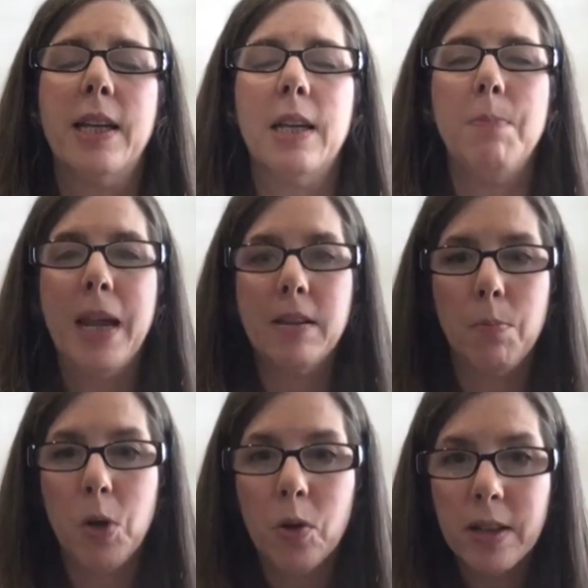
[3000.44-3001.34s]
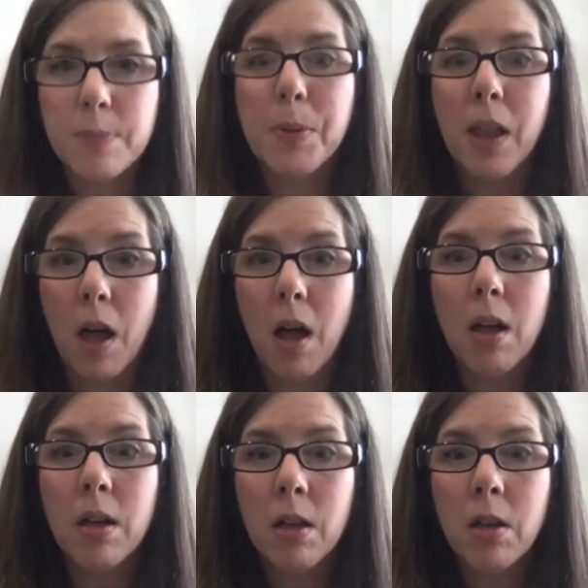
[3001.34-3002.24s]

Like it makes a mucus plug.